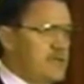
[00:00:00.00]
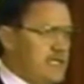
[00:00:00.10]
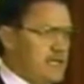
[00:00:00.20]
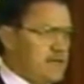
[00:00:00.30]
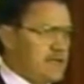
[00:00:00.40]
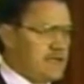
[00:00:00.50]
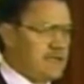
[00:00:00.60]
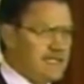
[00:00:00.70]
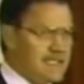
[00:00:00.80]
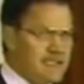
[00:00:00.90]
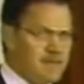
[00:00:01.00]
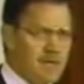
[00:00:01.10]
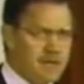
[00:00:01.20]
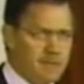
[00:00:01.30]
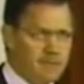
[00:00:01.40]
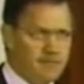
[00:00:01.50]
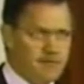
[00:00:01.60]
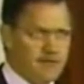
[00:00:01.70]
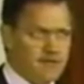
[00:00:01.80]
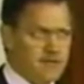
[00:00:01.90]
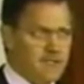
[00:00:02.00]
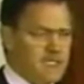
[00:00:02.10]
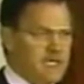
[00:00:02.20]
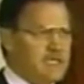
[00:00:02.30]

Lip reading: we count at least minimum figure